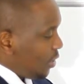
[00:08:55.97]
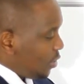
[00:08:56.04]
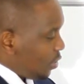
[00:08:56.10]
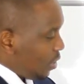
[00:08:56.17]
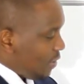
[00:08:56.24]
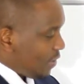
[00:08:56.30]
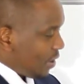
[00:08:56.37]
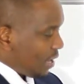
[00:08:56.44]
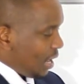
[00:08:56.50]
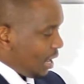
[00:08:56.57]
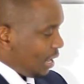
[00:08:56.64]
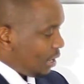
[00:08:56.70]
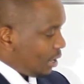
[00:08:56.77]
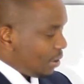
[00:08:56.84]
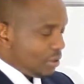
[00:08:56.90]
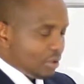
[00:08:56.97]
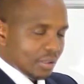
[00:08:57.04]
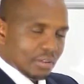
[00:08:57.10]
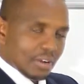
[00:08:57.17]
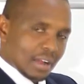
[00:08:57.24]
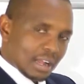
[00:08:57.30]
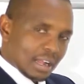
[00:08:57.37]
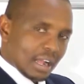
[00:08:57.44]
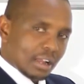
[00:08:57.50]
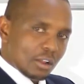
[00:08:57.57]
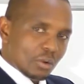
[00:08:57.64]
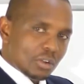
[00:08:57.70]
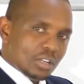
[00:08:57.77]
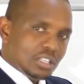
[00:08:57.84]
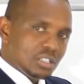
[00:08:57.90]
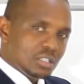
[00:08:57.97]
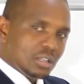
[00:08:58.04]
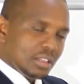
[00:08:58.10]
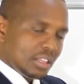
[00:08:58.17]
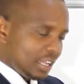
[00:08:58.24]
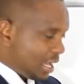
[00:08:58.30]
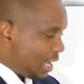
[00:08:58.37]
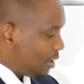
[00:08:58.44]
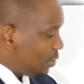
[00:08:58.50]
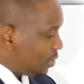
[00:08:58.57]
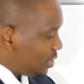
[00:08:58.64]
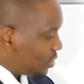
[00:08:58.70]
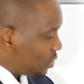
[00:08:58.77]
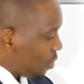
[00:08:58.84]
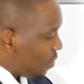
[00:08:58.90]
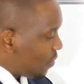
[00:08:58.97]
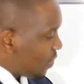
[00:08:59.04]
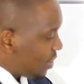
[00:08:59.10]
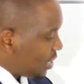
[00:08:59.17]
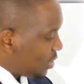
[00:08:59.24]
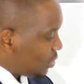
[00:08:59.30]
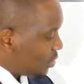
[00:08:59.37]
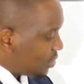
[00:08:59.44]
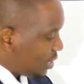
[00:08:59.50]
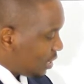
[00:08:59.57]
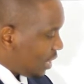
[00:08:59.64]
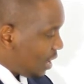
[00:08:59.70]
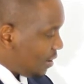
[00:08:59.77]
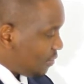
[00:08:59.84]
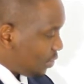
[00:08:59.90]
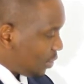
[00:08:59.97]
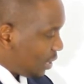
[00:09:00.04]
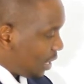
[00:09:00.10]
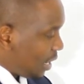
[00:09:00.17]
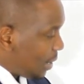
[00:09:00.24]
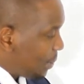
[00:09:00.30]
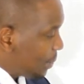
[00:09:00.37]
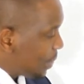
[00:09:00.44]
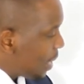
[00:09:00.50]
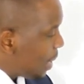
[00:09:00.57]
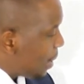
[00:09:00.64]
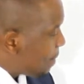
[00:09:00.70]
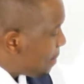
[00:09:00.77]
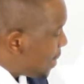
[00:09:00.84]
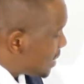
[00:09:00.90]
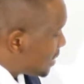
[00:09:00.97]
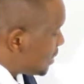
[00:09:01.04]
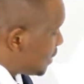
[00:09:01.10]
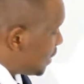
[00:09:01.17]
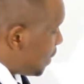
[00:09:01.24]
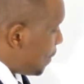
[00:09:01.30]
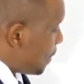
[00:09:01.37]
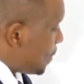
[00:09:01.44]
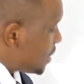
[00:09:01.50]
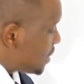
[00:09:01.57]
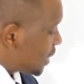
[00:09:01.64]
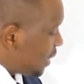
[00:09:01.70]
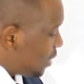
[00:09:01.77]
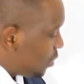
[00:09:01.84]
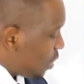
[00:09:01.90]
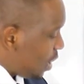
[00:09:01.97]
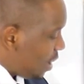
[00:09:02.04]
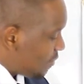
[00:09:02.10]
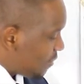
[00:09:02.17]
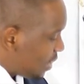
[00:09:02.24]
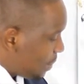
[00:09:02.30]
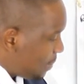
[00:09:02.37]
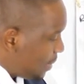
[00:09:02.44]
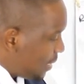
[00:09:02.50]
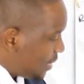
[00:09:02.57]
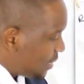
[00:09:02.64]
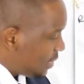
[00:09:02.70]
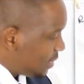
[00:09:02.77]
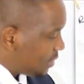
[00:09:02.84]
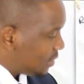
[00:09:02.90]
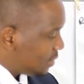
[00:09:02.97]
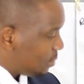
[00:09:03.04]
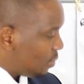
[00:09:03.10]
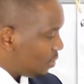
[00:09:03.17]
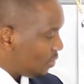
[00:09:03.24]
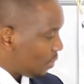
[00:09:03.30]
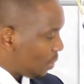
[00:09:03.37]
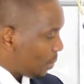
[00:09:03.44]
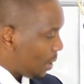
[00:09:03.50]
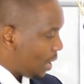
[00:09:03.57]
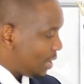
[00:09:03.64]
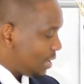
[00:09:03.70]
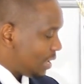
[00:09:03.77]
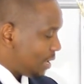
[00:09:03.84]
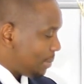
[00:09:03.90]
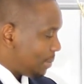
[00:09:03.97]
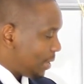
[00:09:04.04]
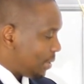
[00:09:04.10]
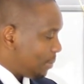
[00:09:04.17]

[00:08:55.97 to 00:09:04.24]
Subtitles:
You have a car loan, the car loan is over, then you still have your car, but basically you have liabilities more, and then money